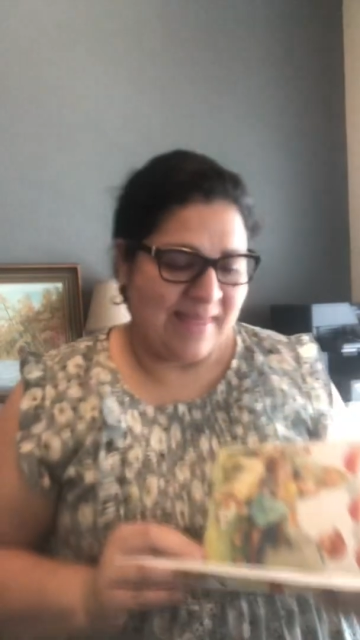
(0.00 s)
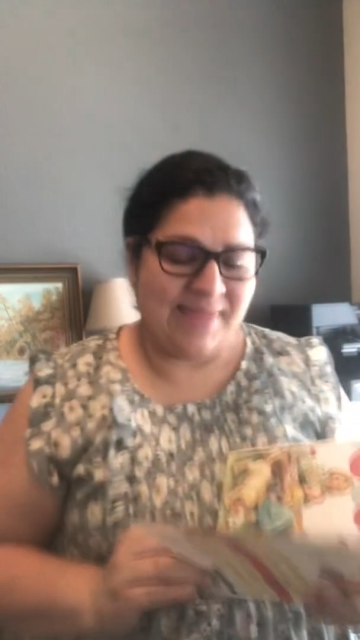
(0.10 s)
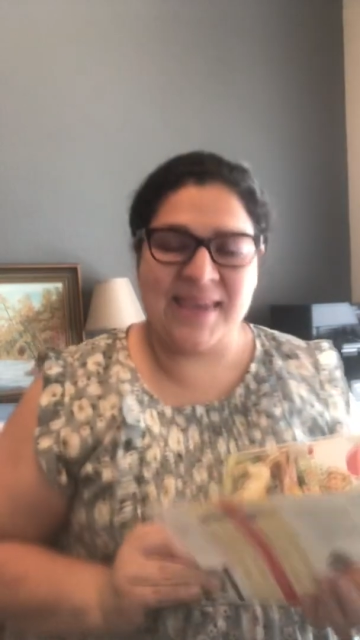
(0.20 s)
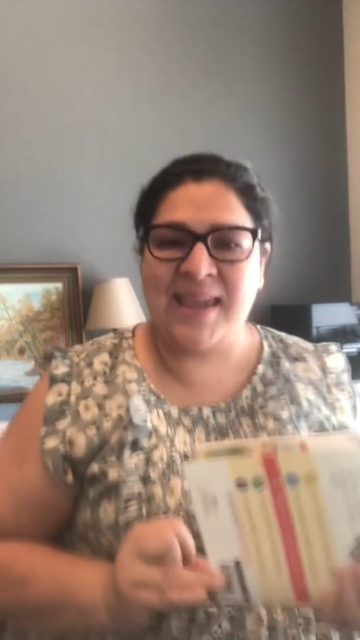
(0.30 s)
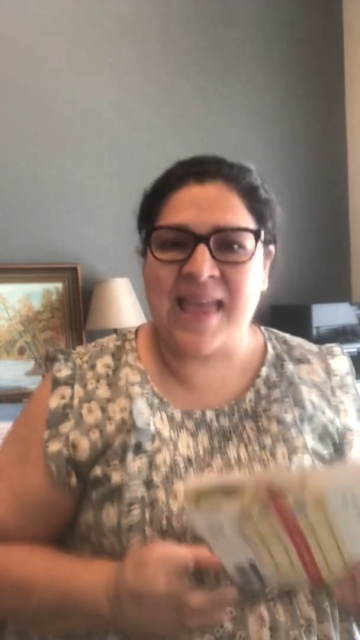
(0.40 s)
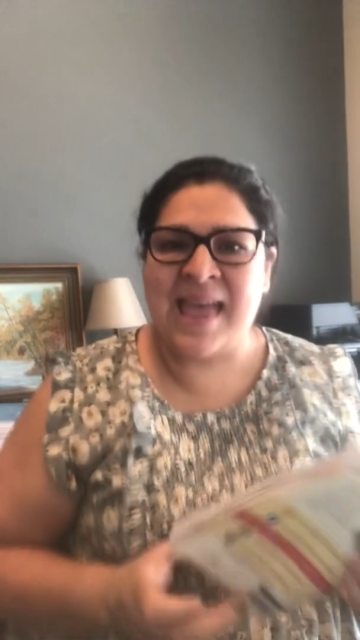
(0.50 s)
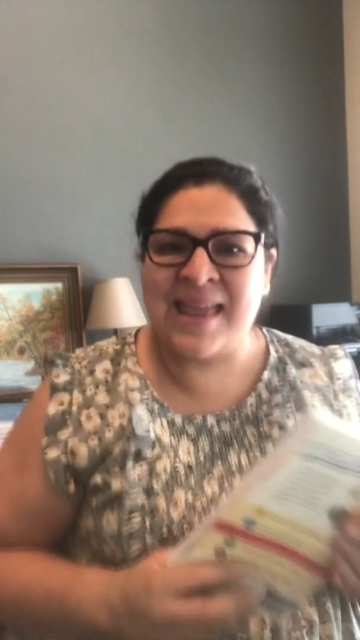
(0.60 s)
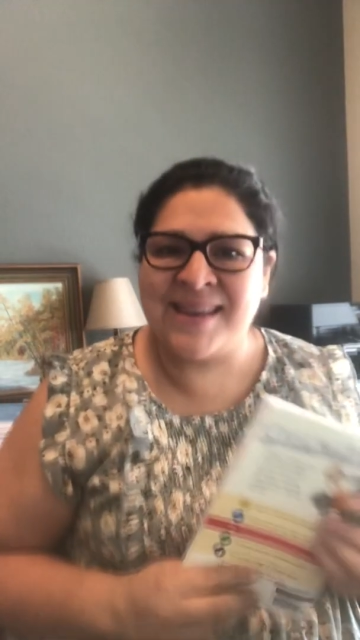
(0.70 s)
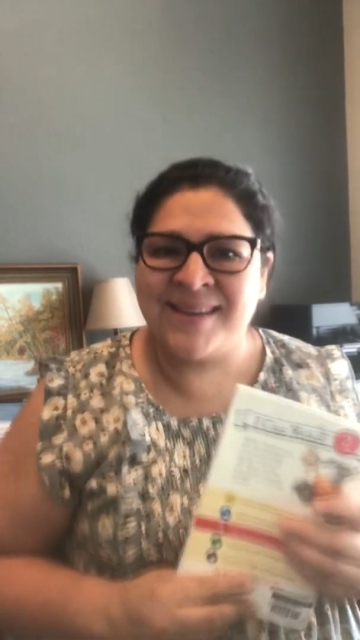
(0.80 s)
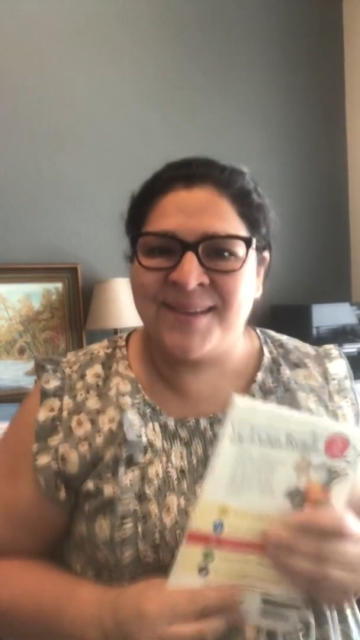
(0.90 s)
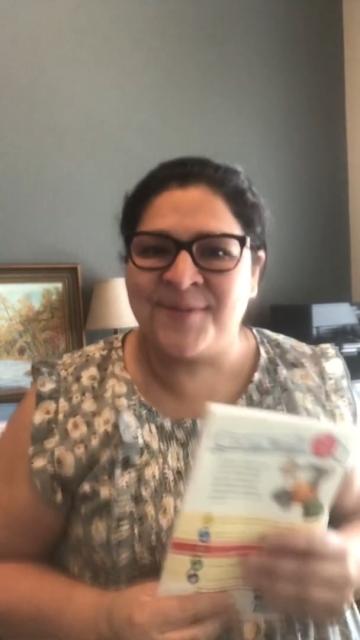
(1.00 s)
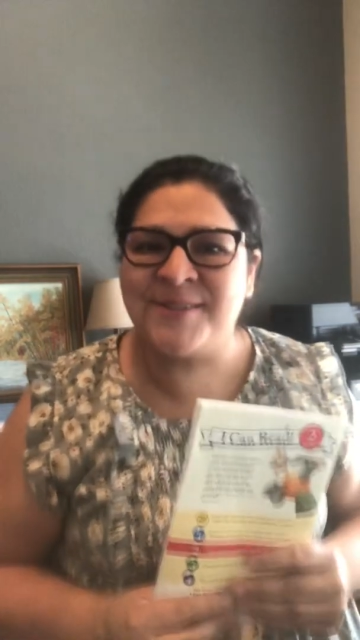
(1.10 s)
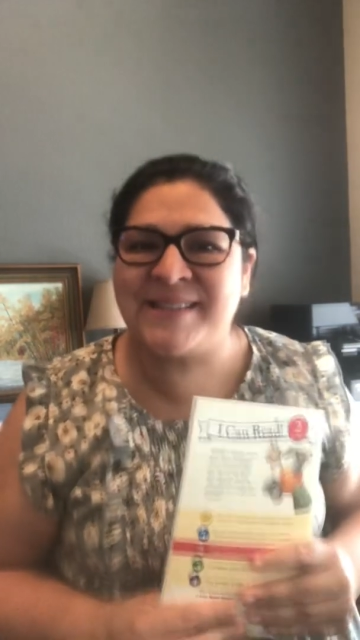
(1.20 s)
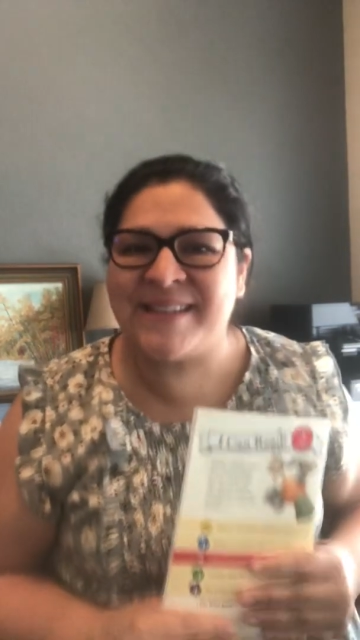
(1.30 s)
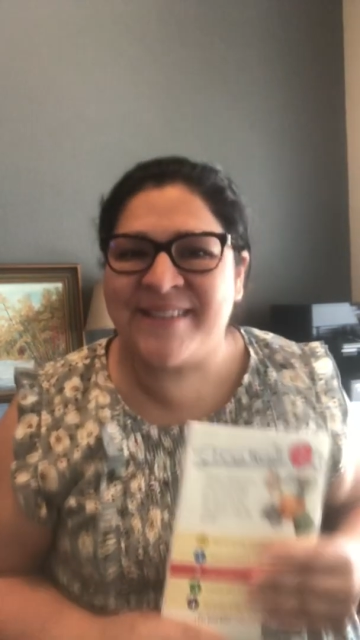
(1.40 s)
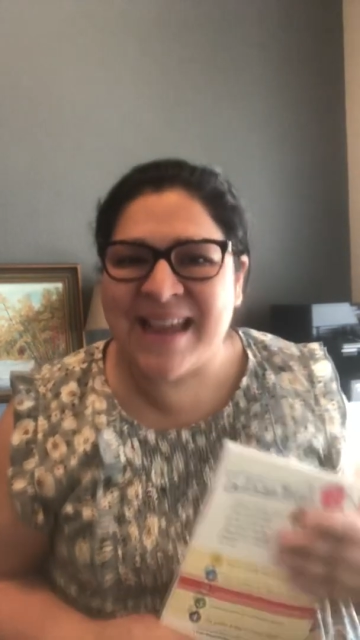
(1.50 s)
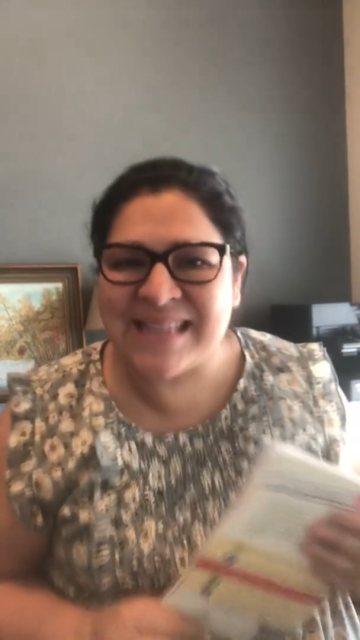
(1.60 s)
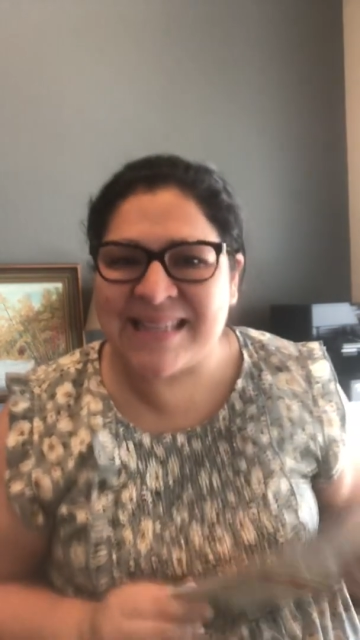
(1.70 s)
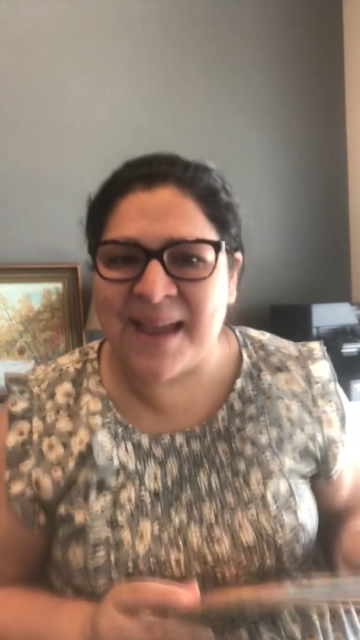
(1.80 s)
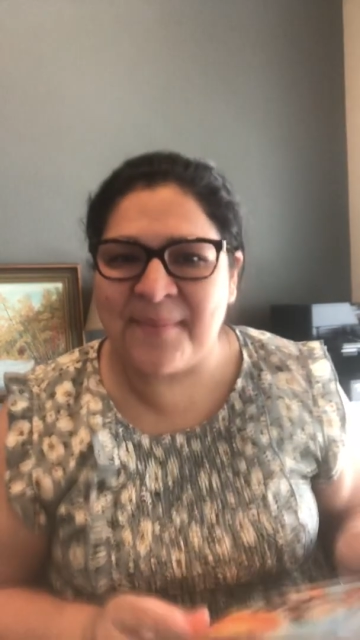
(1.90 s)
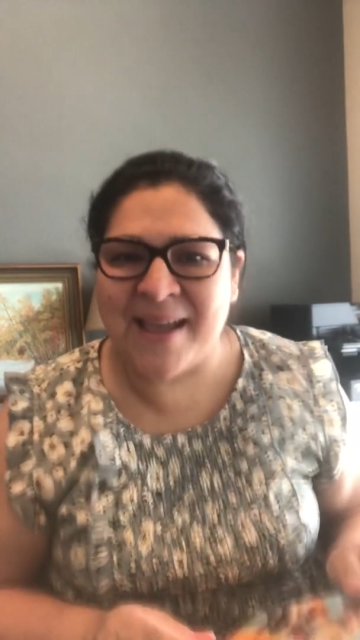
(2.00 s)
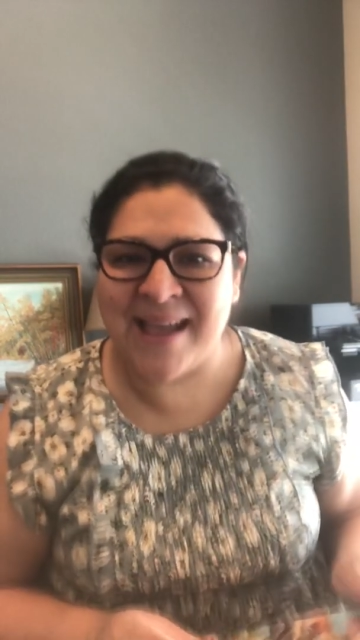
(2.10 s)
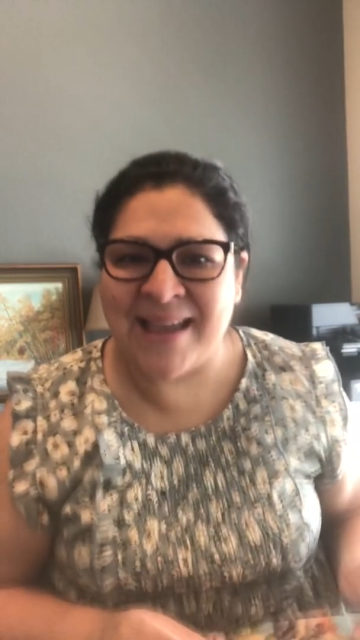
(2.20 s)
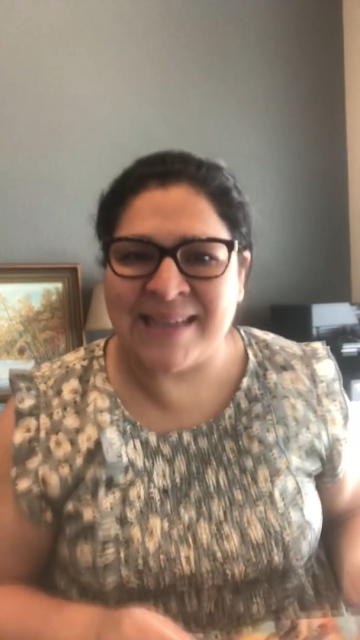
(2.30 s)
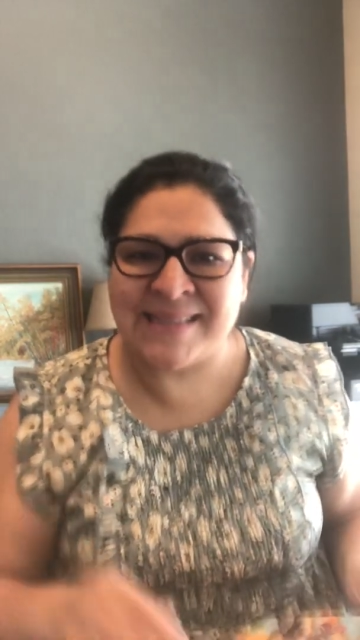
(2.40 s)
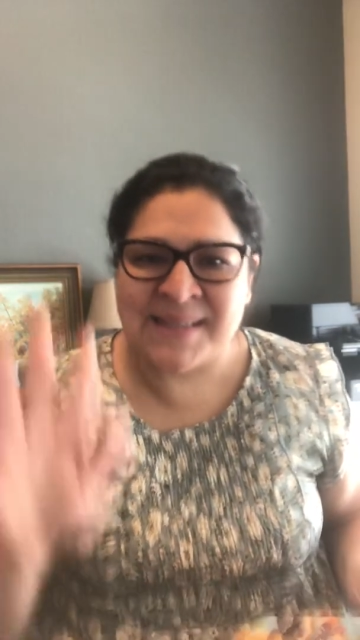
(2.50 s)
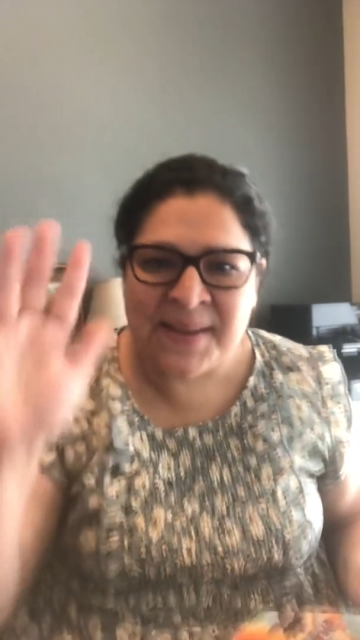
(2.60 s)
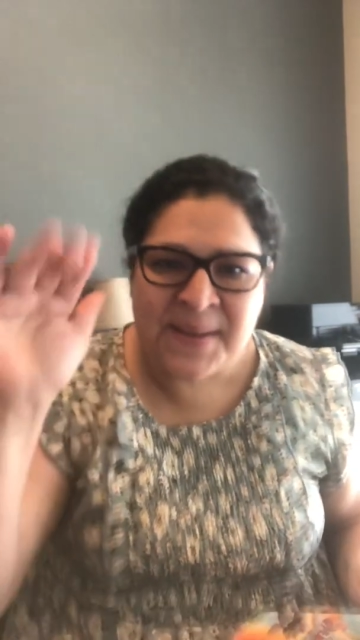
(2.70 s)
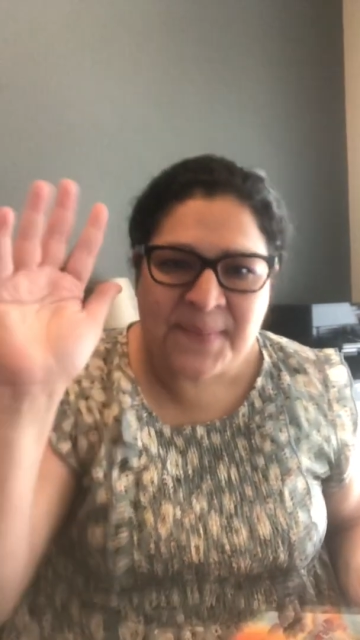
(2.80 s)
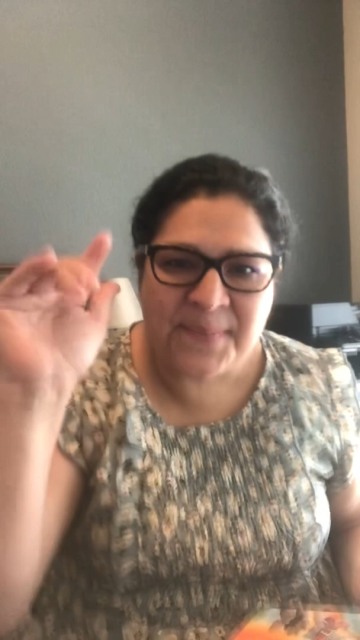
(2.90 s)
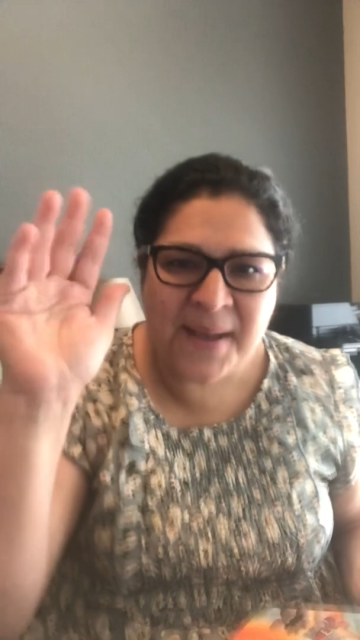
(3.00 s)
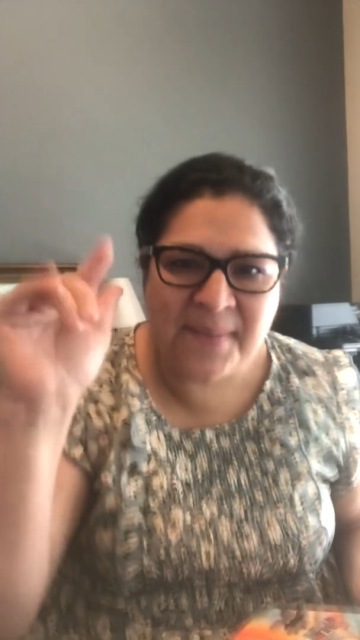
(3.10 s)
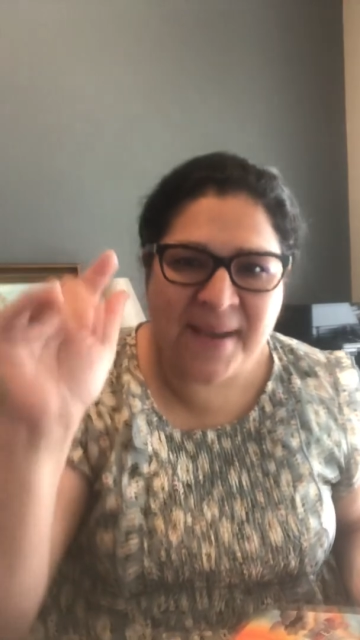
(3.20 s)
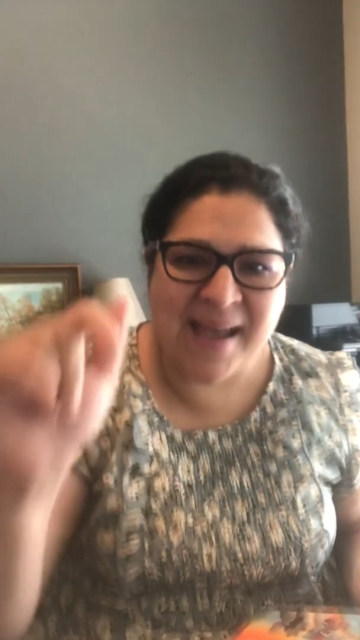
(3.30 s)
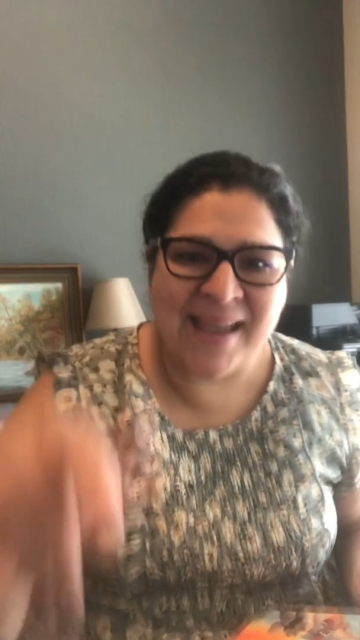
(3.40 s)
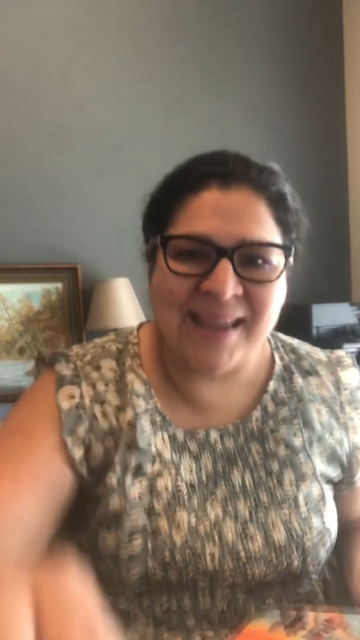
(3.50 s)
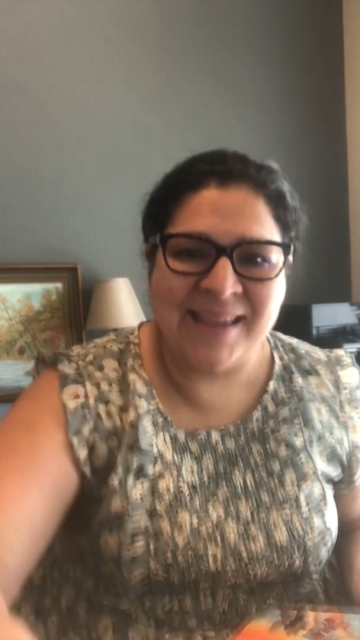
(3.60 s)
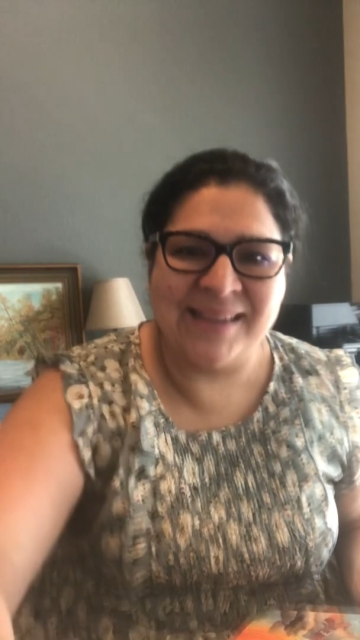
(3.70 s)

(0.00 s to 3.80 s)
The end. We'll see you next time, guys. Bye-bye.